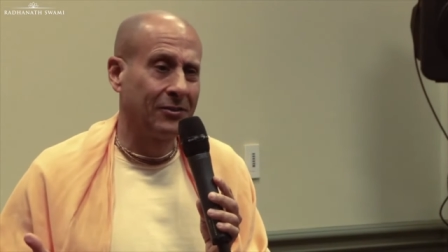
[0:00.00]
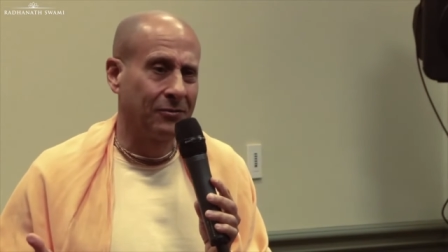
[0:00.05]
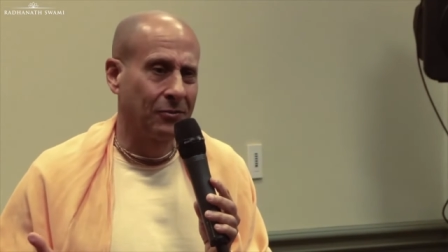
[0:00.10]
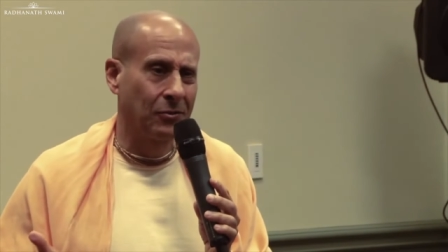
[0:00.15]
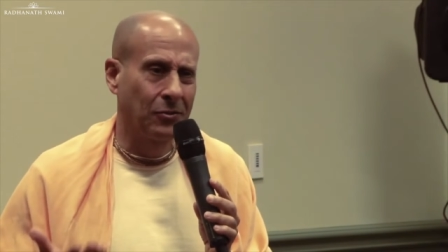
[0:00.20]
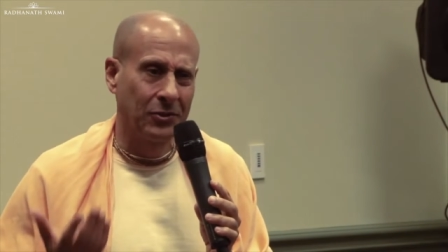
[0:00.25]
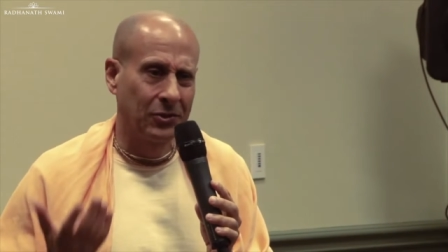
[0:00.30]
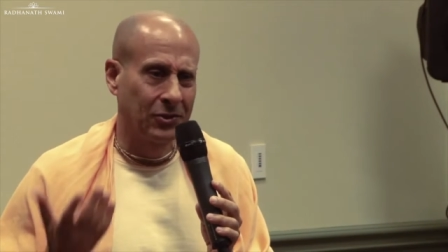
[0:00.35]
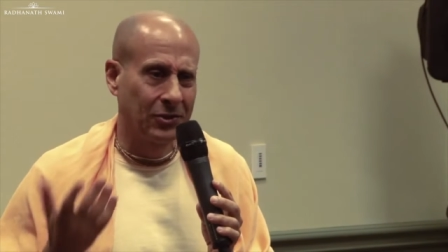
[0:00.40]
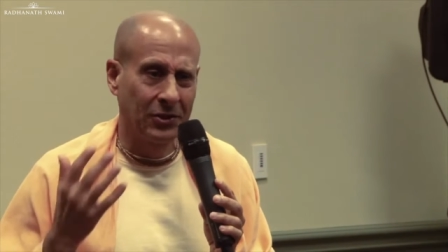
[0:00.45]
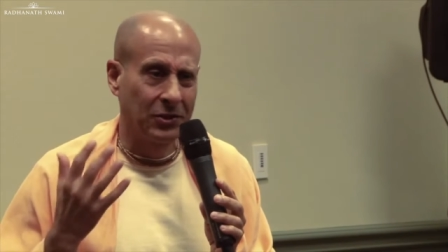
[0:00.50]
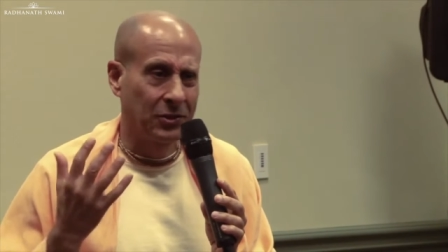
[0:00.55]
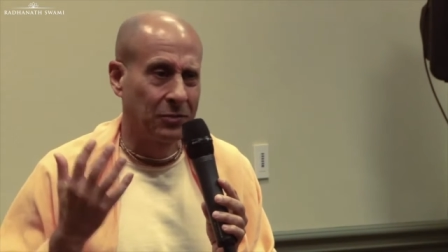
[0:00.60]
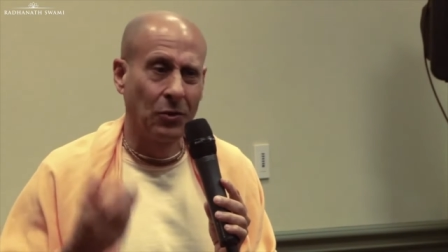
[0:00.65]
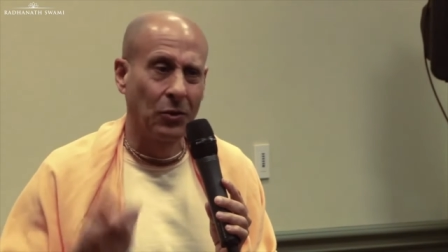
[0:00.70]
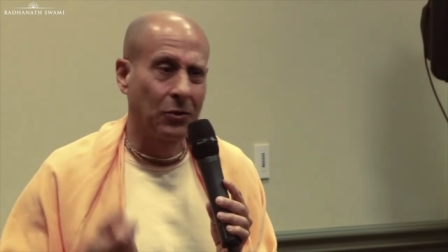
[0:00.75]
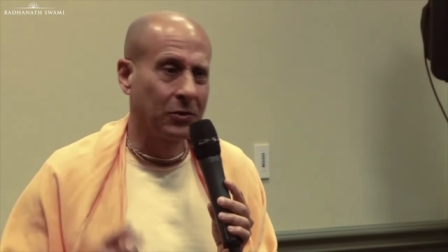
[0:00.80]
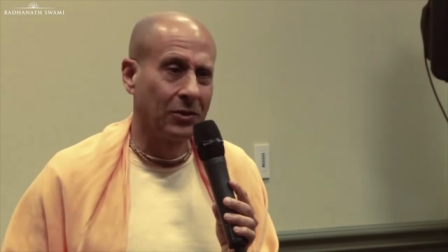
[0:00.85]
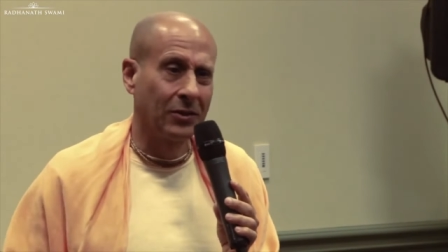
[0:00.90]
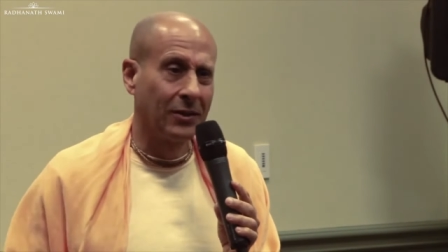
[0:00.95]
Of course, they
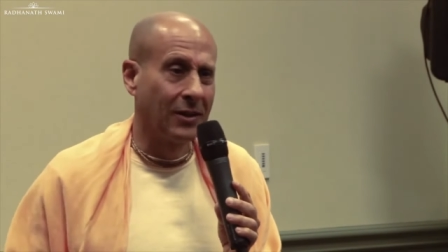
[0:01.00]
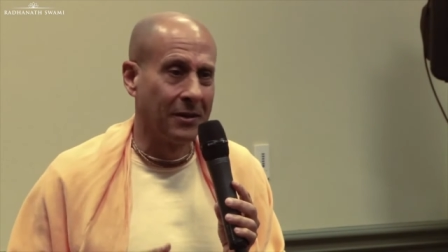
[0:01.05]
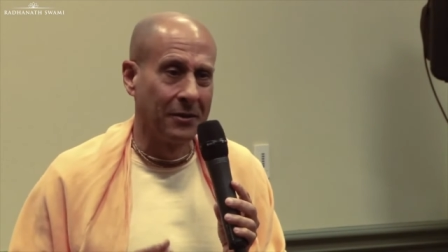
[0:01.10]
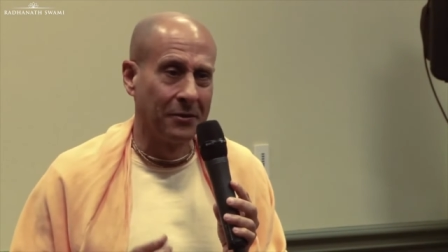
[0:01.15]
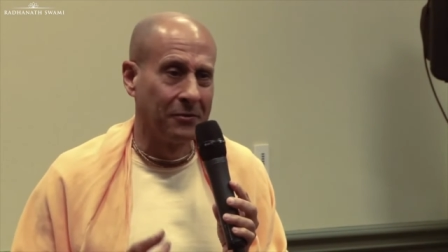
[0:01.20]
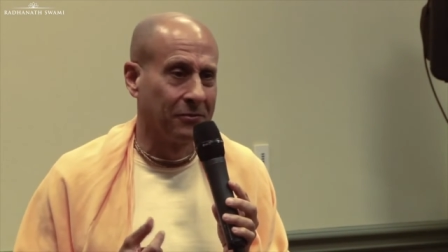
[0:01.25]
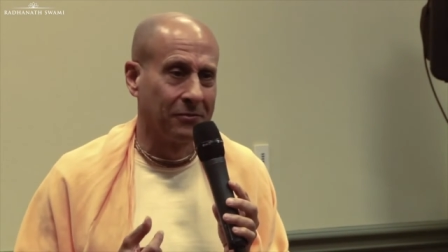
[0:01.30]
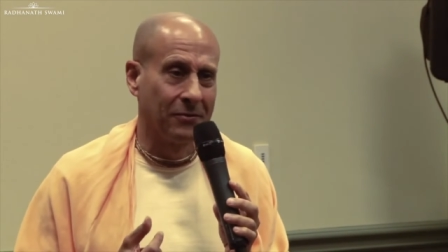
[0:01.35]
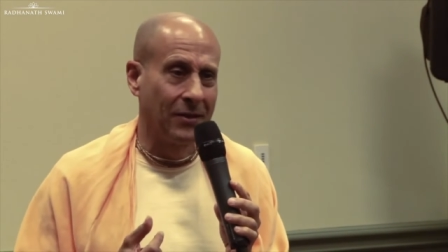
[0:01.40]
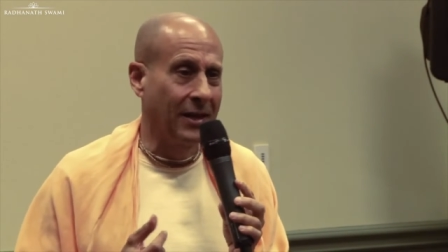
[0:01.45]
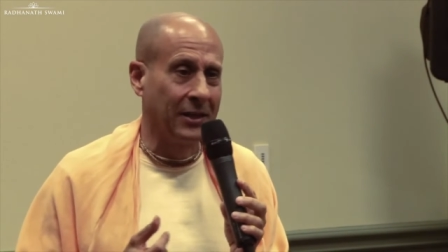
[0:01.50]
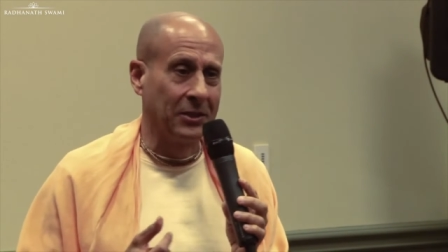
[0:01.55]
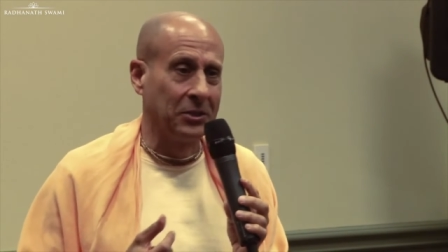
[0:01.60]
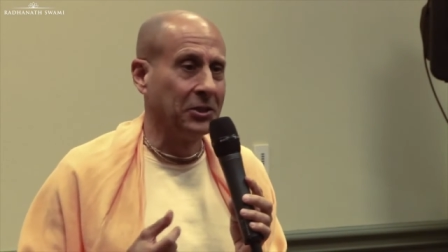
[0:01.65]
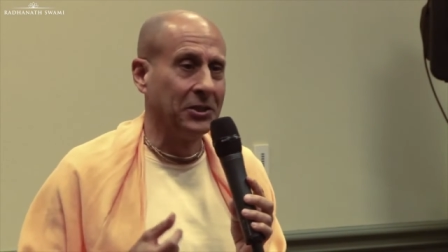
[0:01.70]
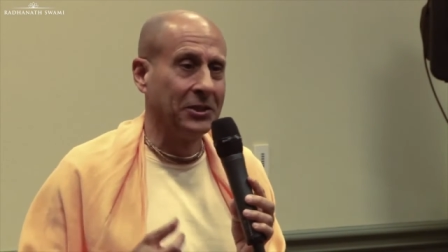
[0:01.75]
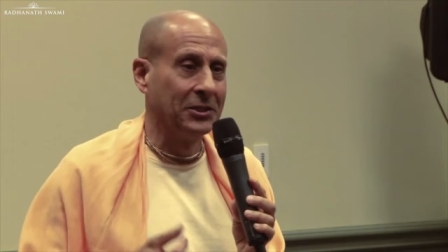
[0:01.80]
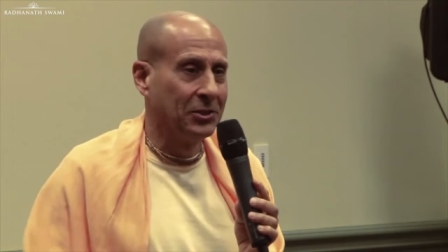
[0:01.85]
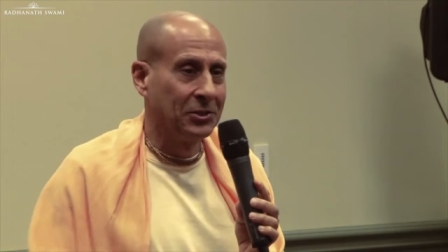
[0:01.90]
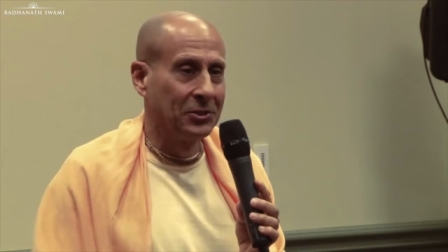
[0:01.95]
smoked a lot of
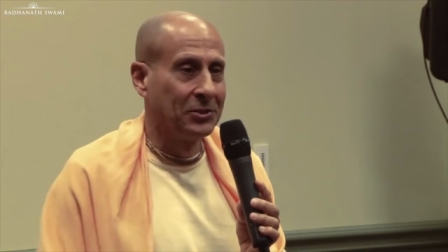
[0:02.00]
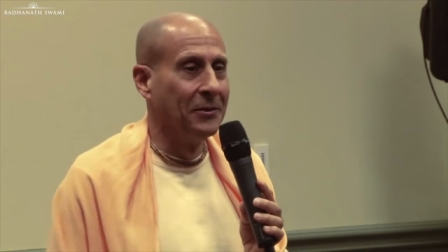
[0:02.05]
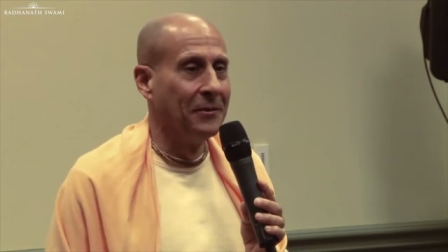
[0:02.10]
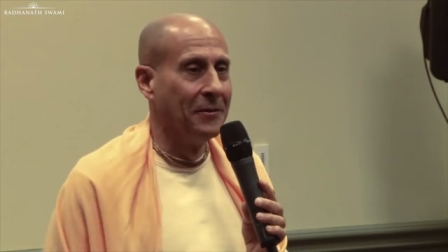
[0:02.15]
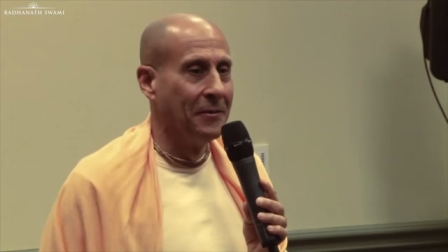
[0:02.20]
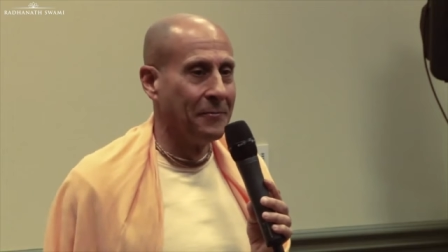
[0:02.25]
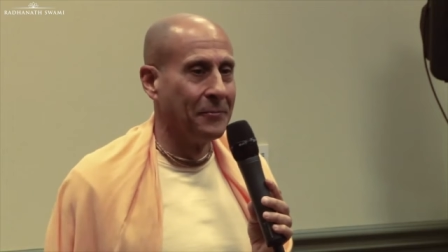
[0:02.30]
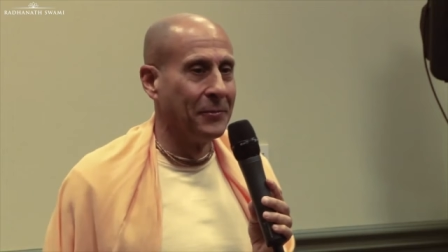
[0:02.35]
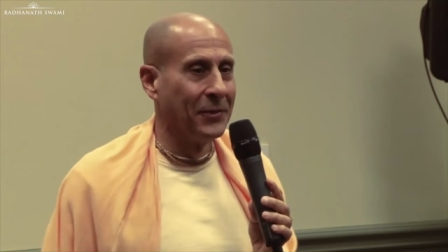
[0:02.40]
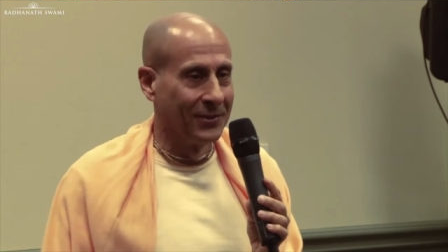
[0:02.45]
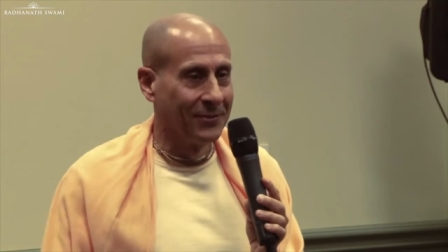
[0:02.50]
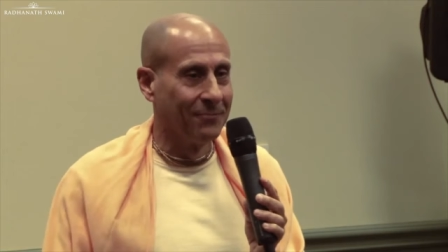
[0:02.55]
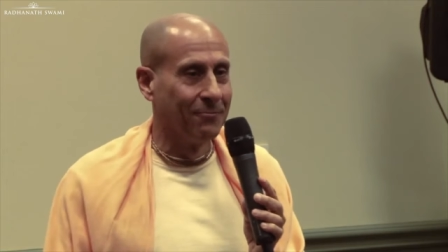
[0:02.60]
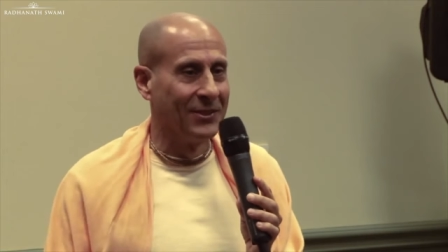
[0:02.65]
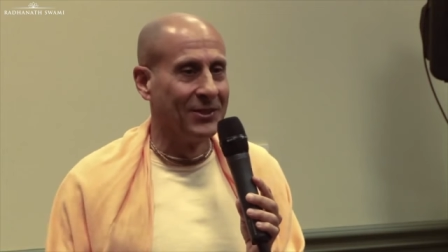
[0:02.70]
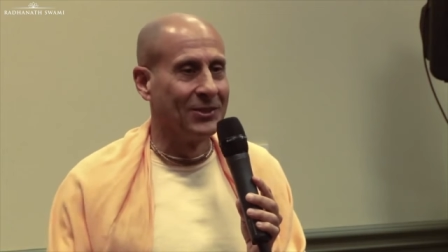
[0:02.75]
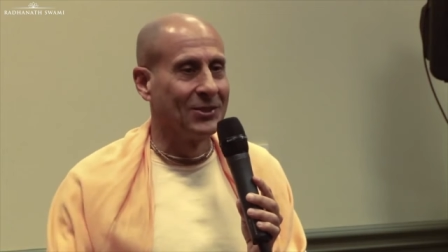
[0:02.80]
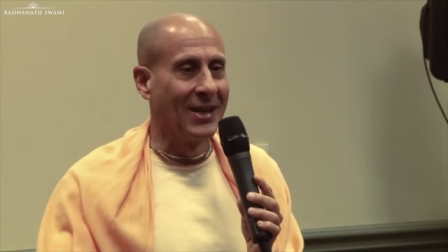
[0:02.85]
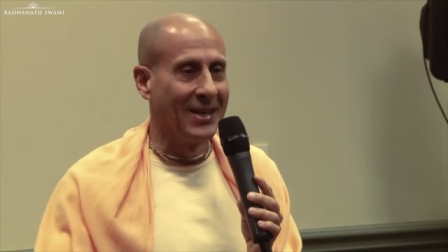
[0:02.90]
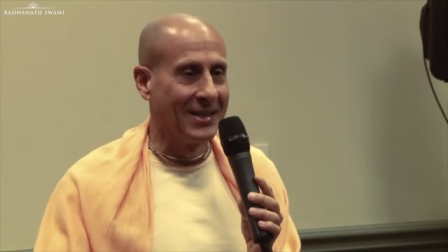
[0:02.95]
hashish, but
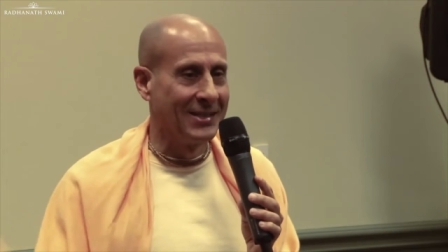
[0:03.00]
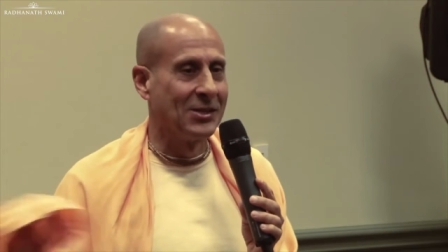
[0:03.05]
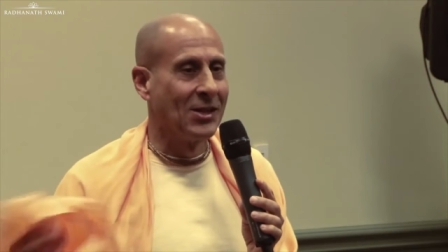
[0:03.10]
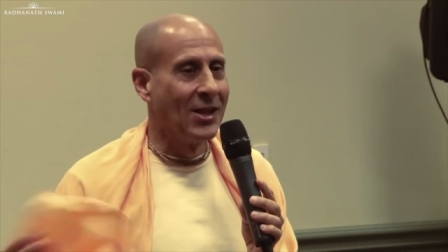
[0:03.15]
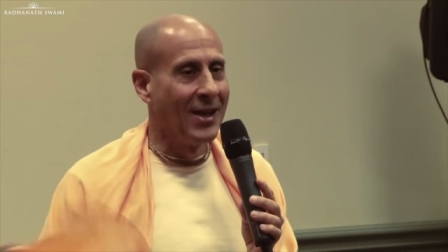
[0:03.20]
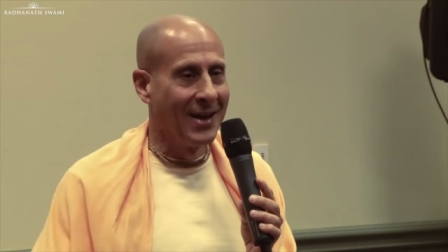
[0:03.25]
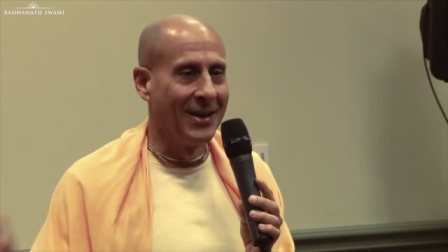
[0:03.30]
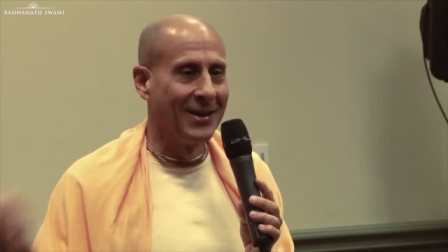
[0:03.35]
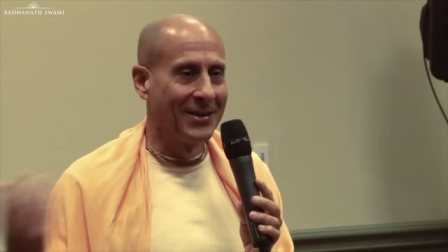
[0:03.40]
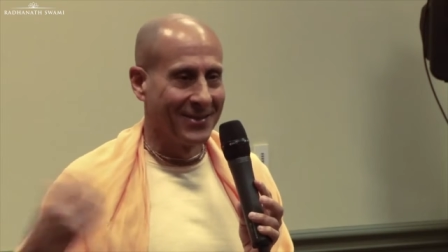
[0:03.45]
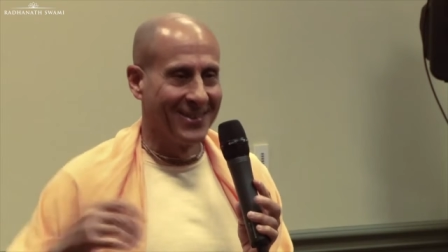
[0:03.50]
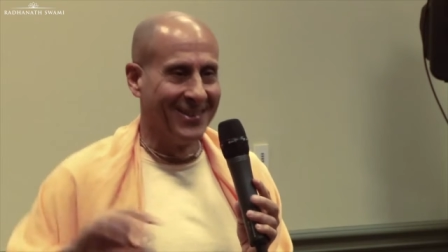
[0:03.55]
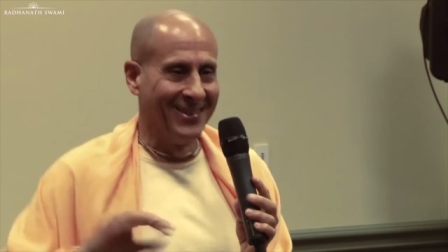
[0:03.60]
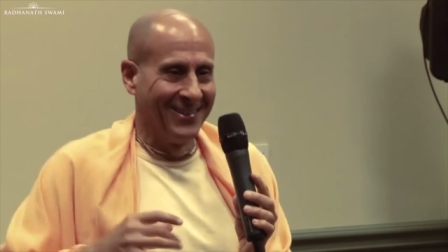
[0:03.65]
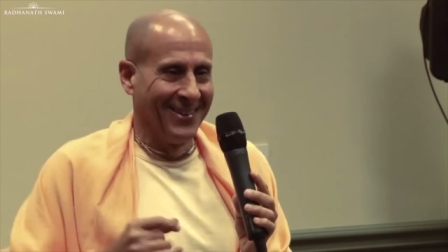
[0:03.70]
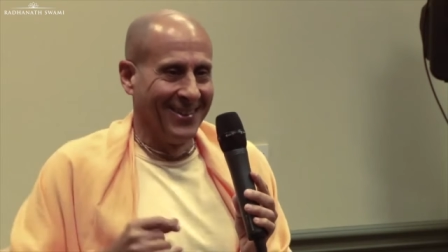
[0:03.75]
besides that,